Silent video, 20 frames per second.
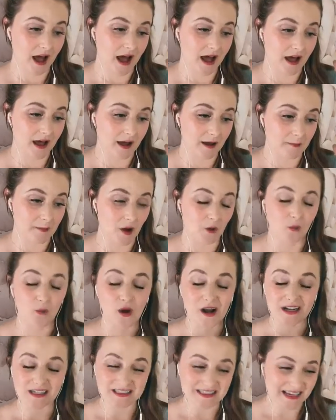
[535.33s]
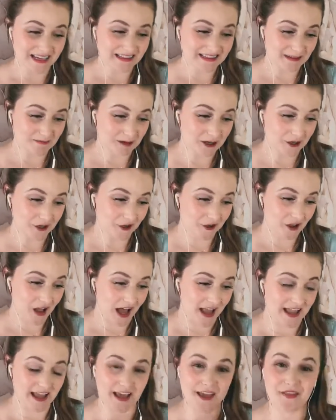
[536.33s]
what it's like to be your
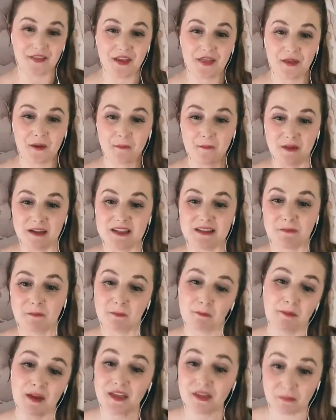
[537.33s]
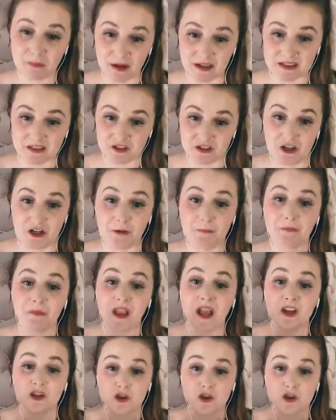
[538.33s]
client, and then the myth buster,